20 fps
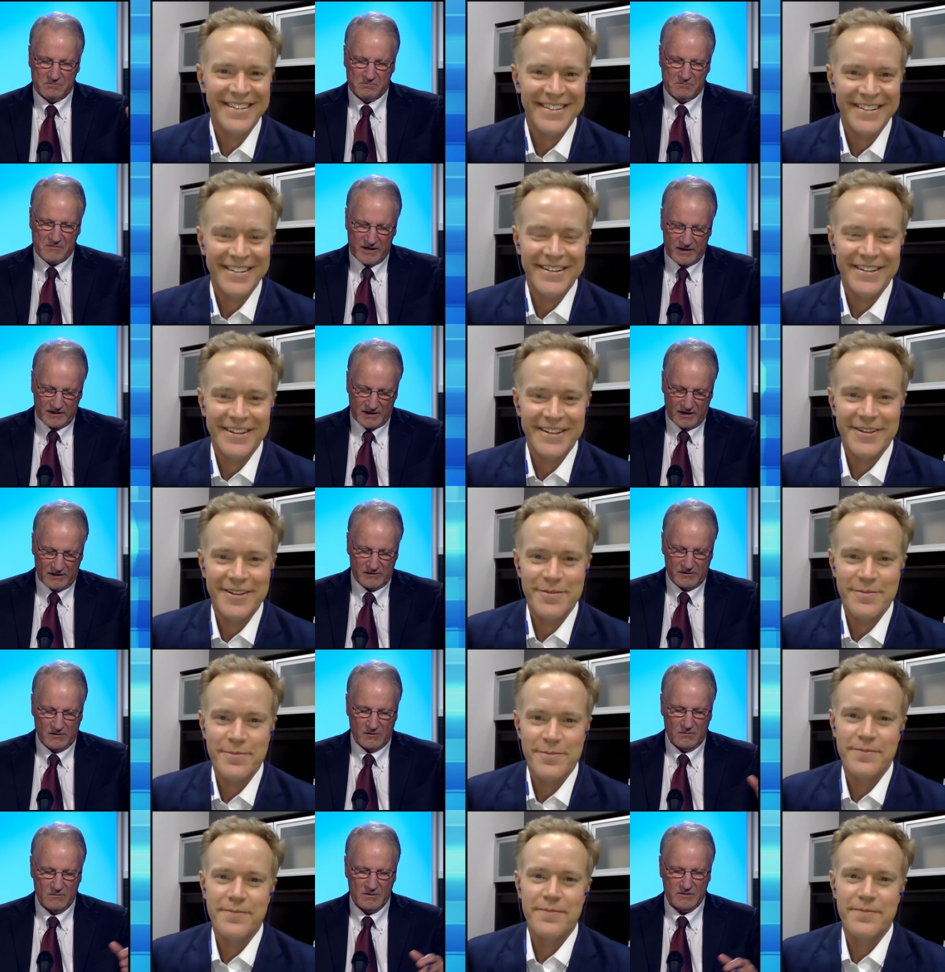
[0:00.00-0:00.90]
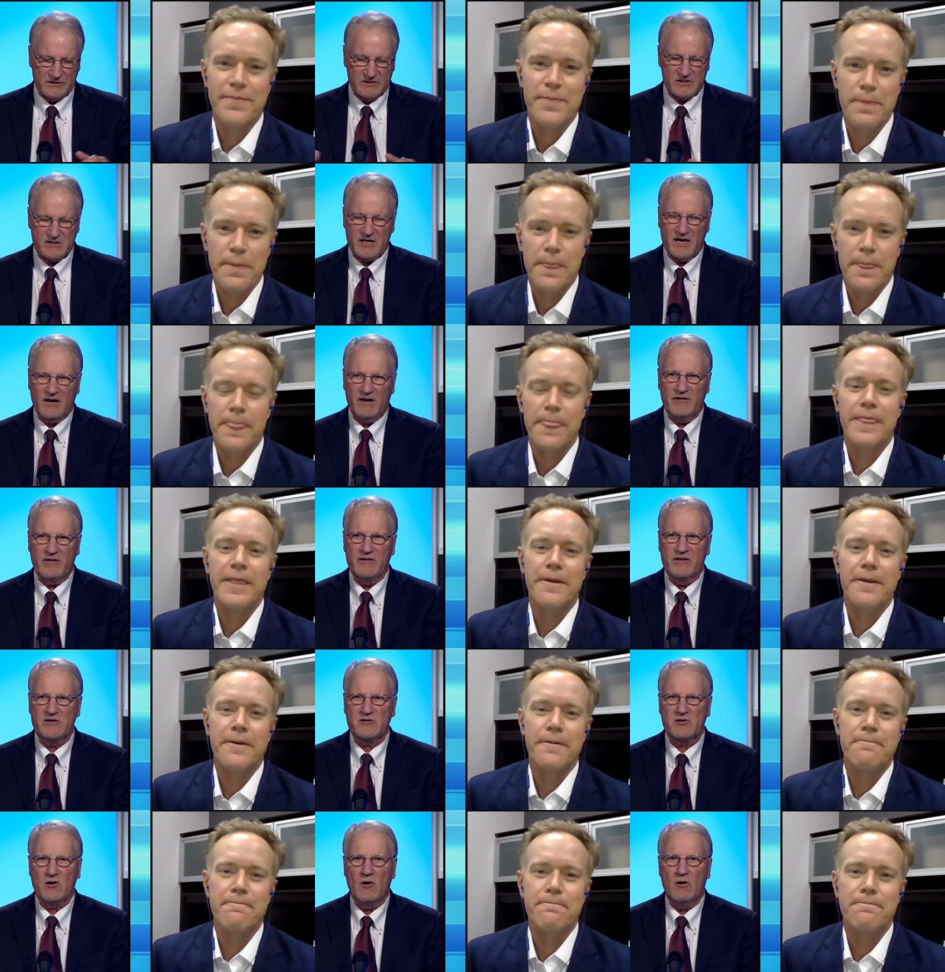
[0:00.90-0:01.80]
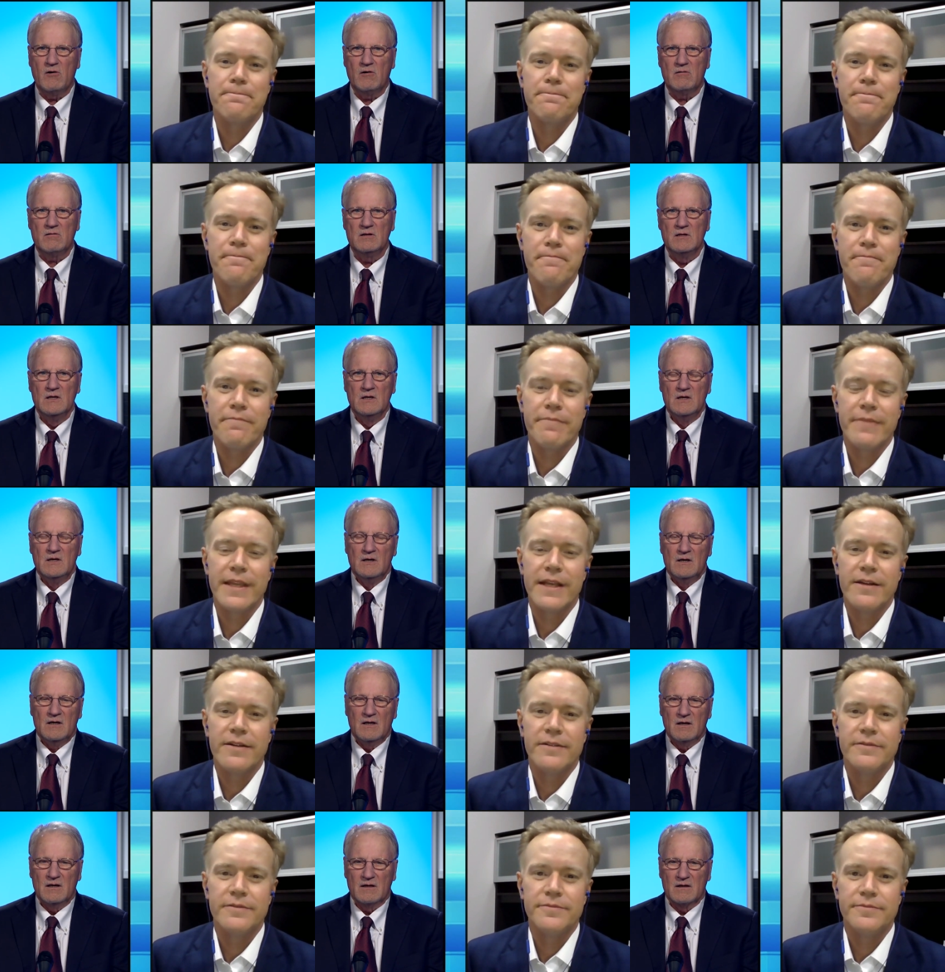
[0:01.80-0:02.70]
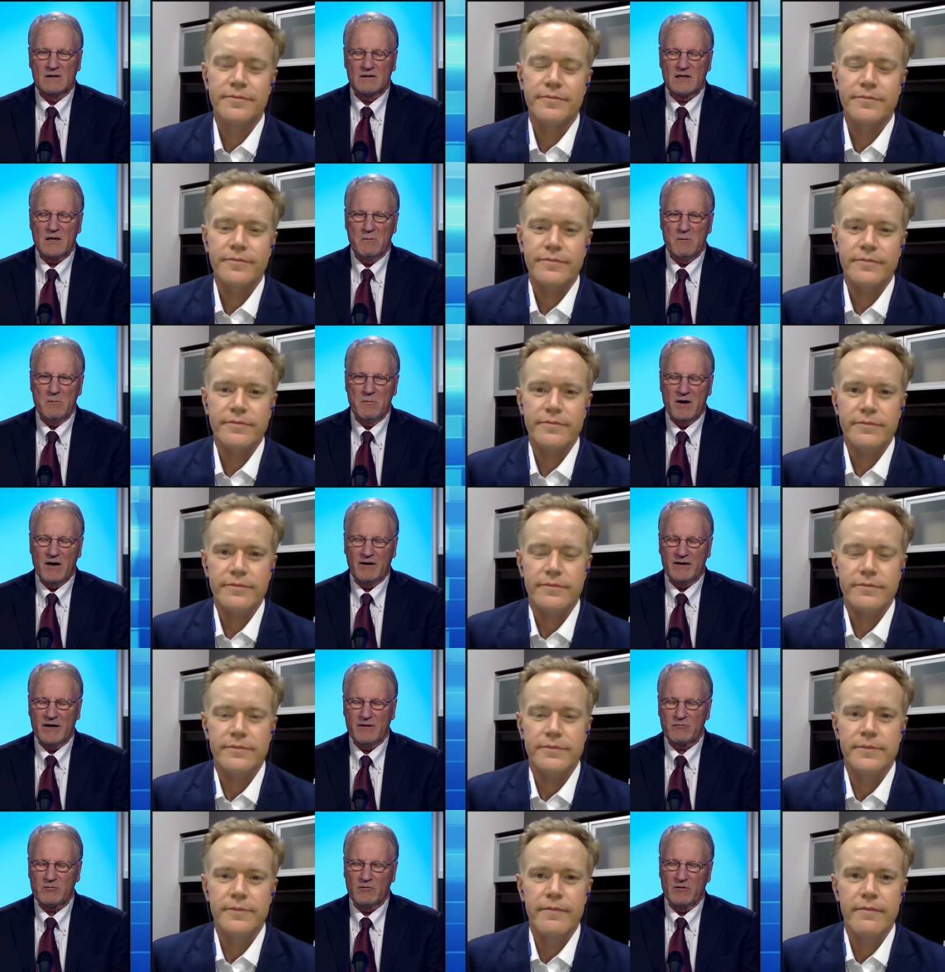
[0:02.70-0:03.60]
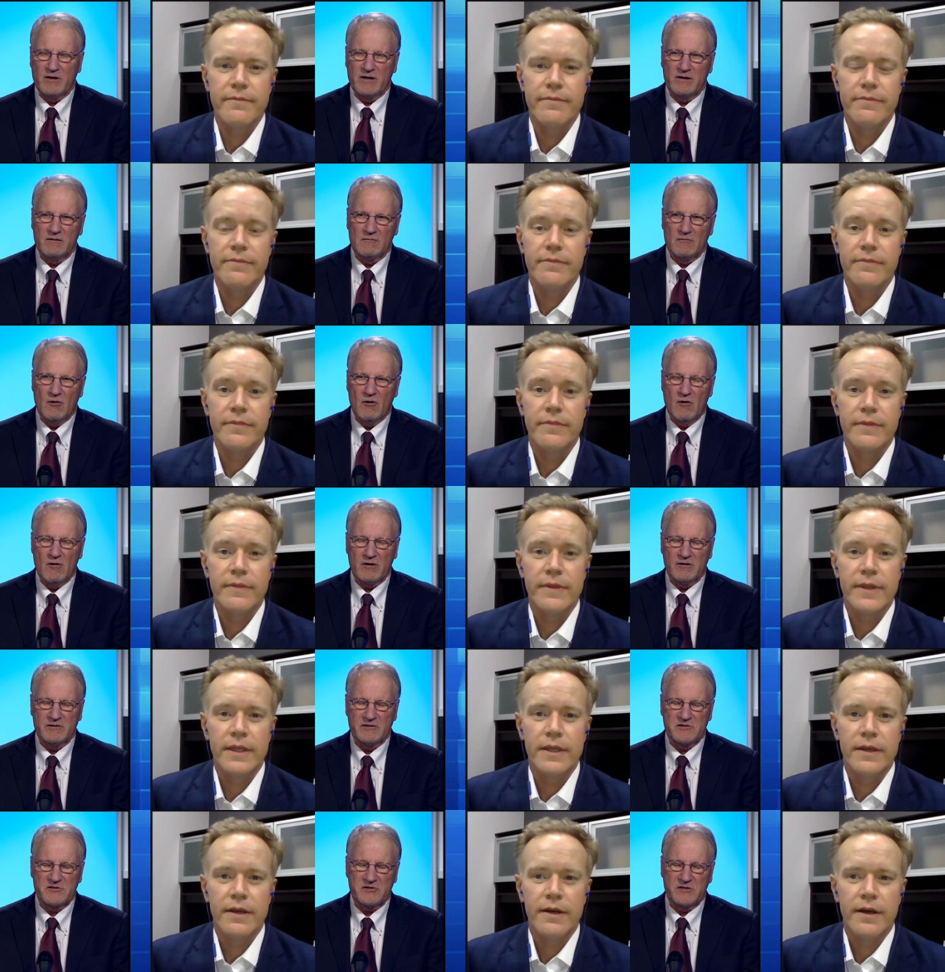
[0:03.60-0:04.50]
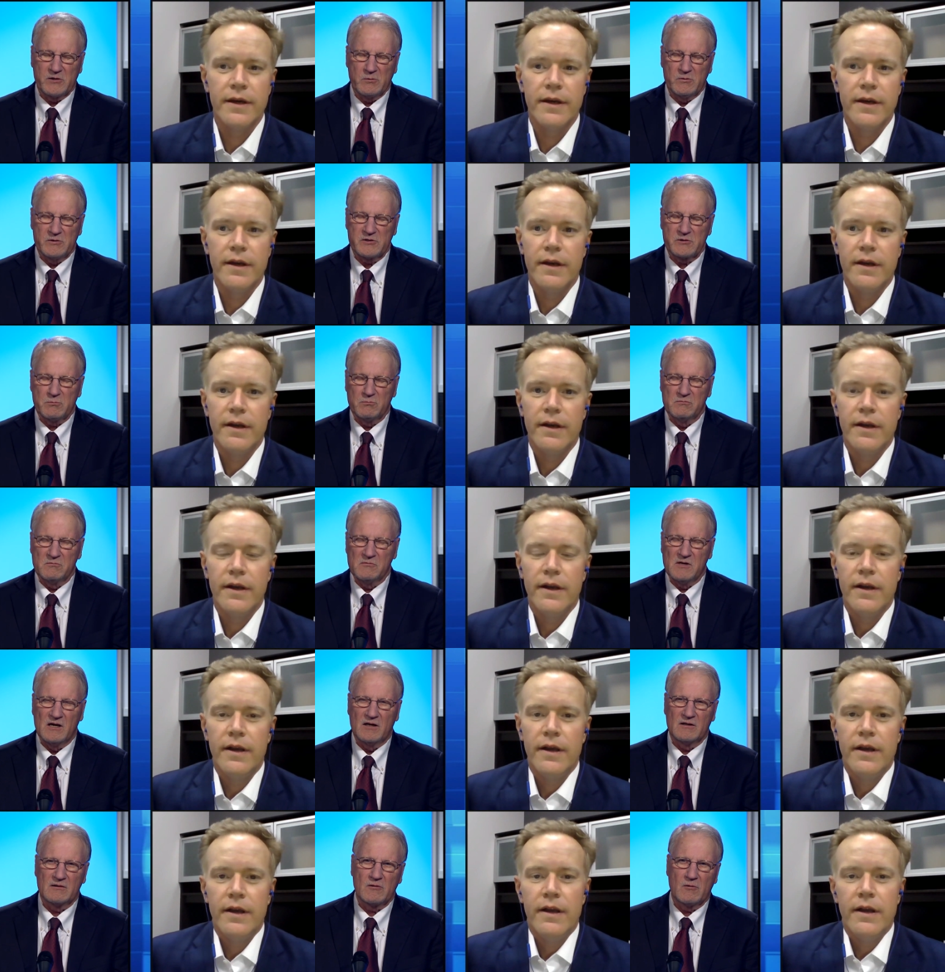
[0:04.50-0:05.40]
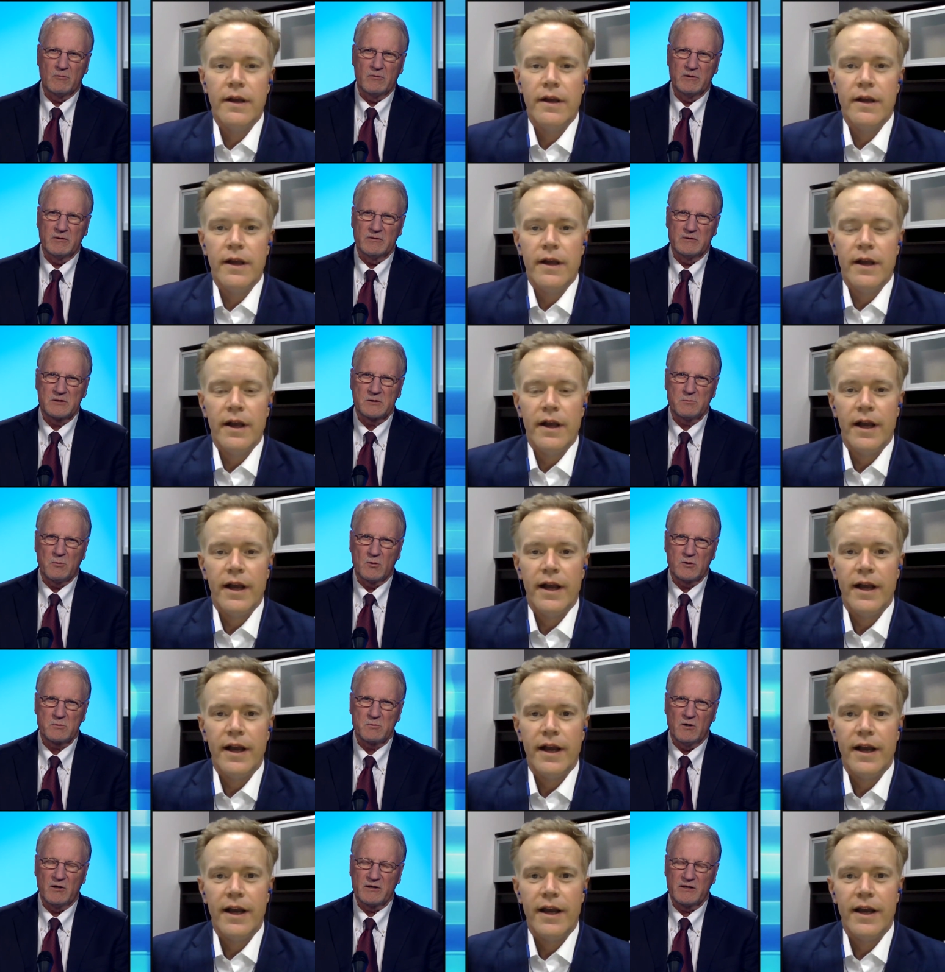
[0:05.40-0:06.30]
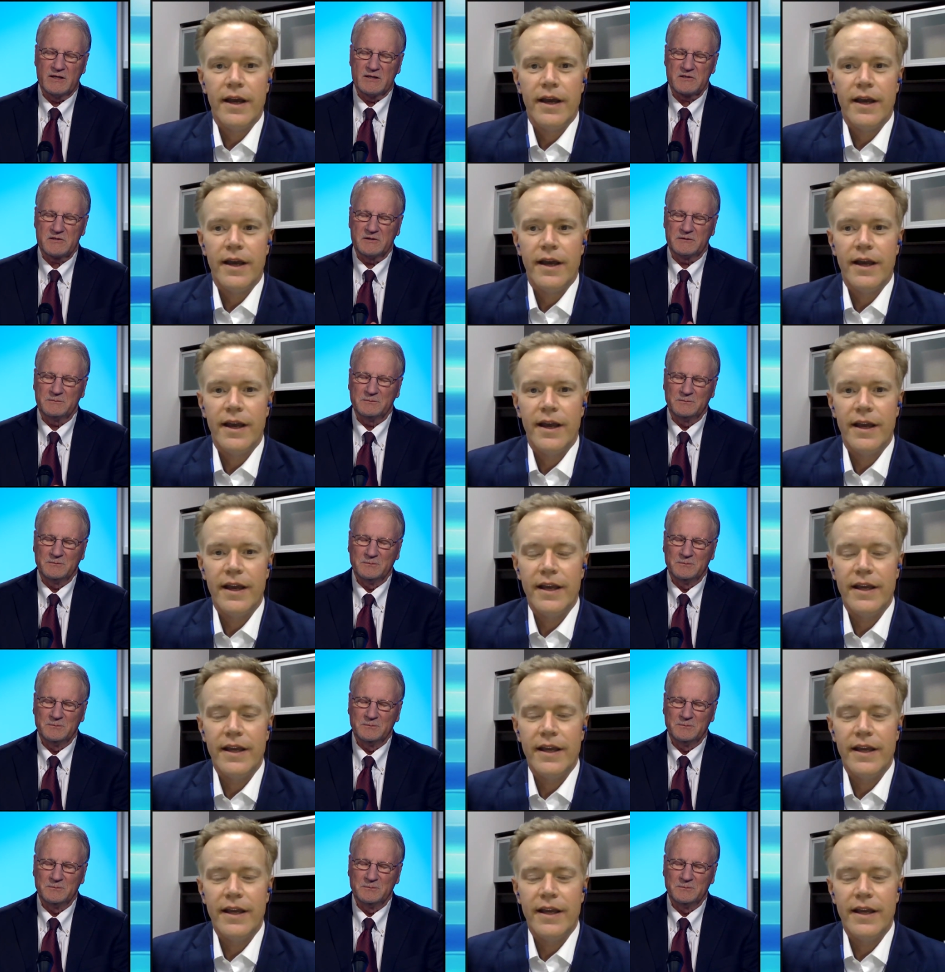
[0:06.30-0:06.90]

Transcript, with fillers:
Speaker 1: may not know, uh, just how did this all uh, come about after a long and distinguished uh, career in sports broadcasting?